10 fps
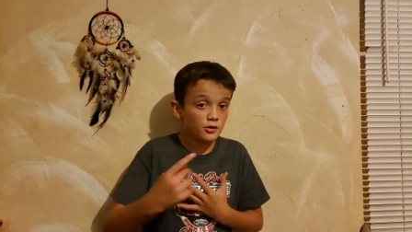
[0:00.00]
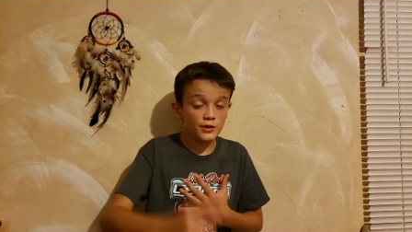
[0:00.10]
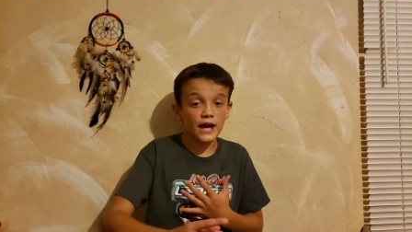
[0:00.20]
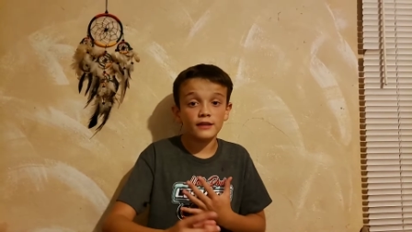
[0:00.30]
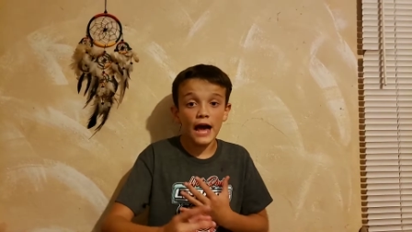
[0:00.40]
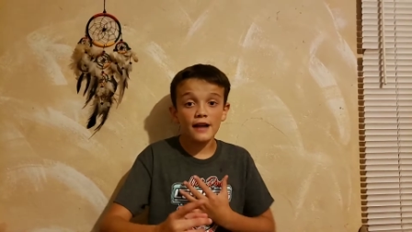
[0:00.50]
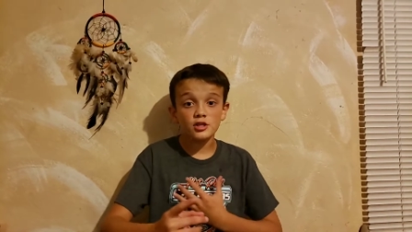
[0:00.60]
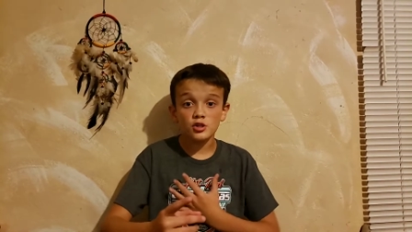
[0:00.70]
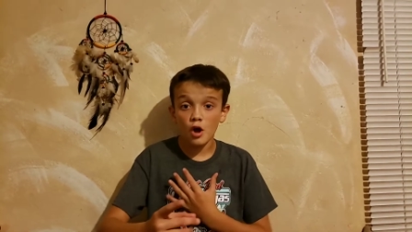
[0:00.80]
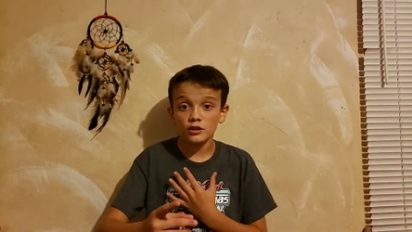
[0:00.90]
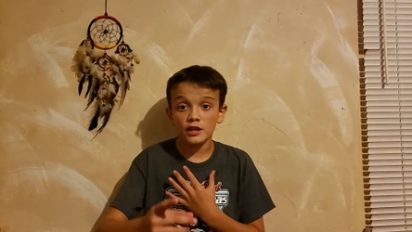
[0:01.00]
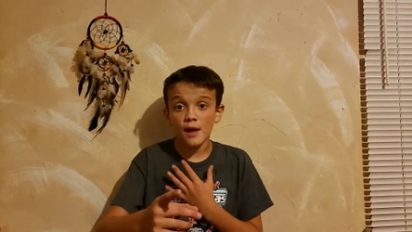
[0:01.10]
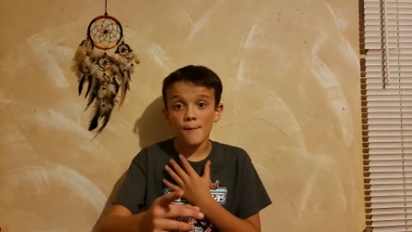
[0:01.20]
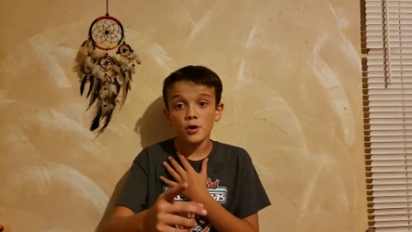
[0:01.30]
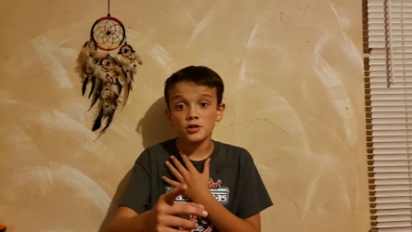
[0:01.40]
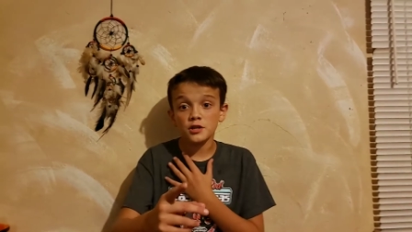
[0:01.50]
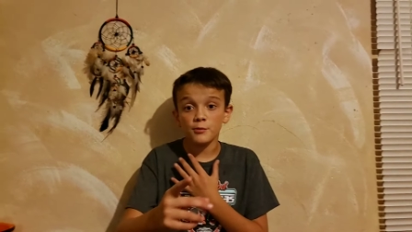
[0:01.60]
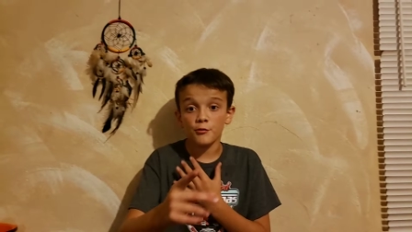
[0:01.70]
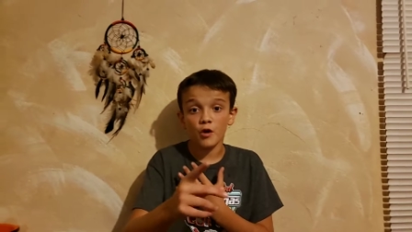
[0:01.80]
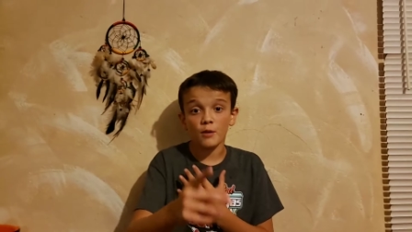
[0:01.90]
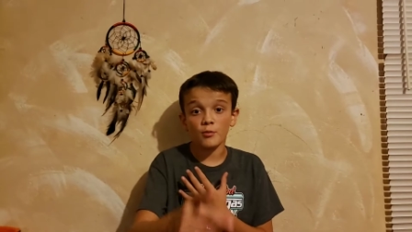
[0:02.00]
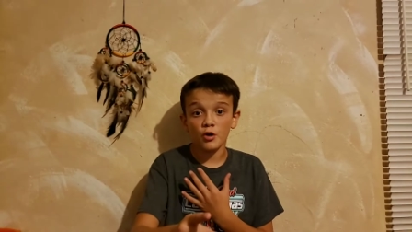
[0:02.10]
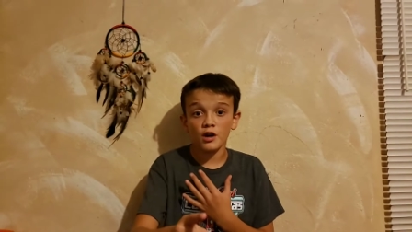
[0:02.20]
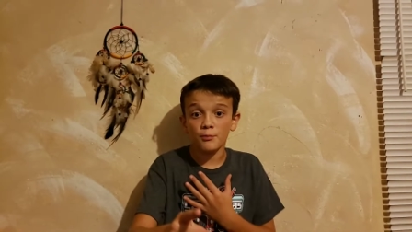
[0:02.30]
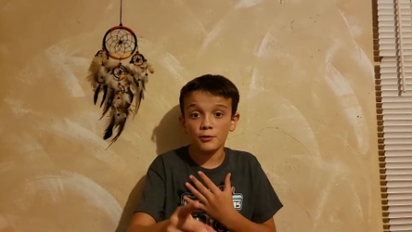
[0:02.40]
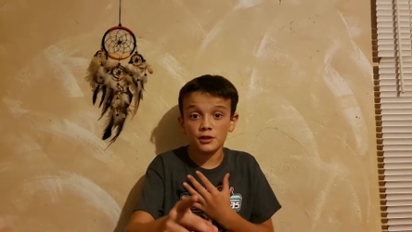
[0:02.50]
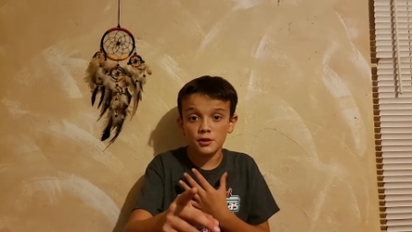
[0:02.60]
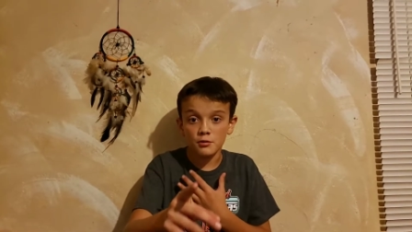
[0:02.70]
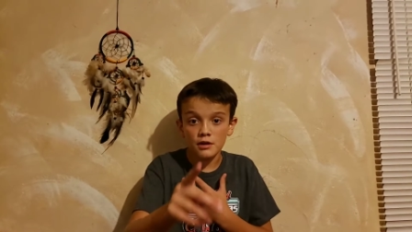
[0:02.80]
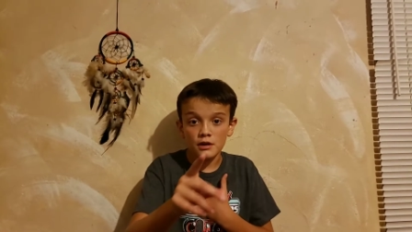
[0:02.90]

That last song that I posted before I broke up with you,